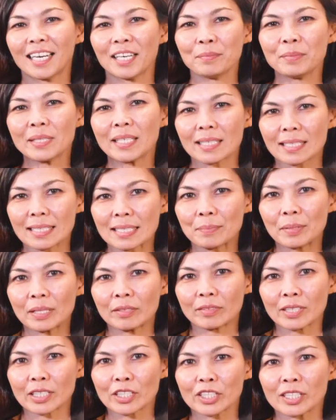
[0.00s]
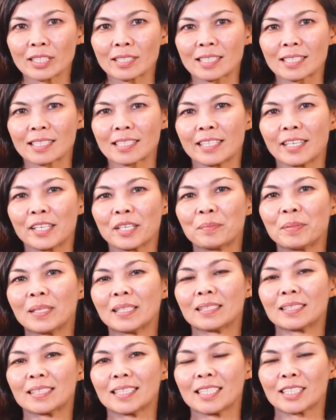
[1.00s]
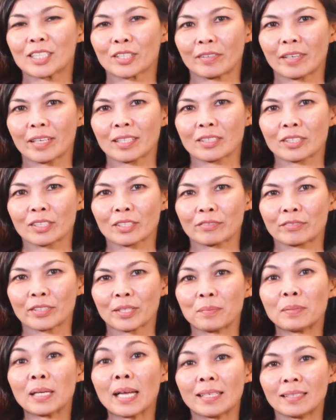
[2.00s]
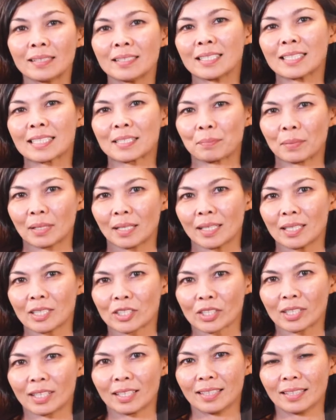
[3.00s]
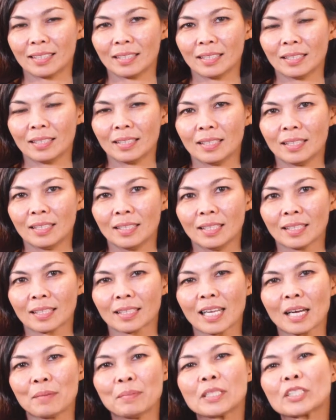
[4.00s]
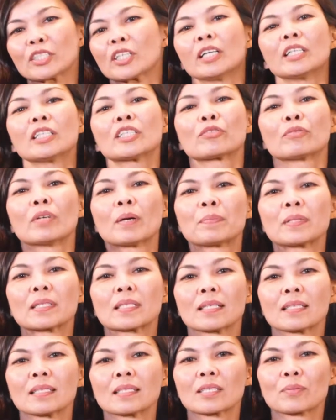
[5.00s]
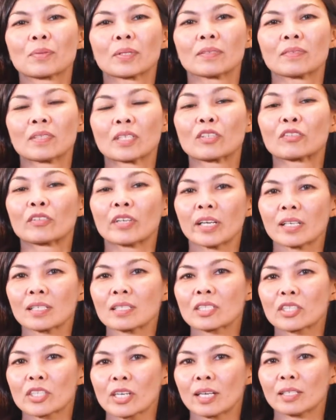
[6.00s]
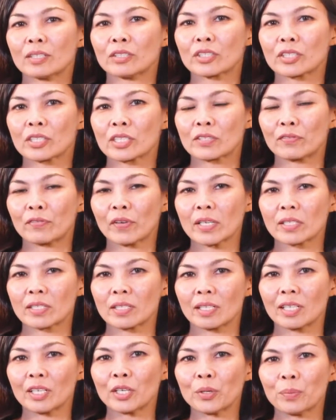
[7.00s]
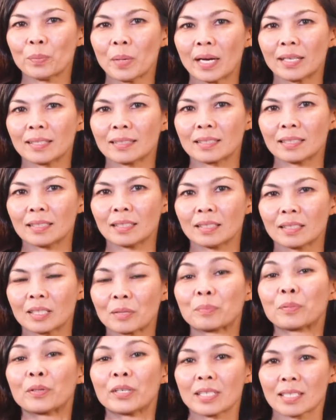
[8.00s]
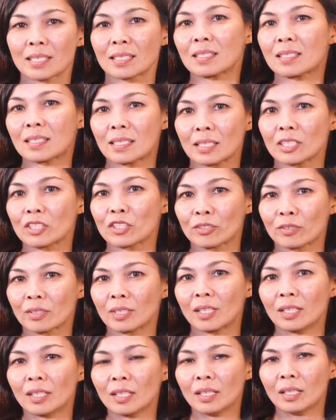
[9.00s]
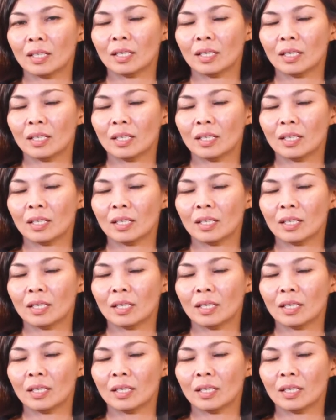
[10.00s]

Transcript: I'm Yasmin Rasyid, Sustainability Director from Lendlease Malaysia. Climate change represents one of the greatest challenges facing humanity in the present century.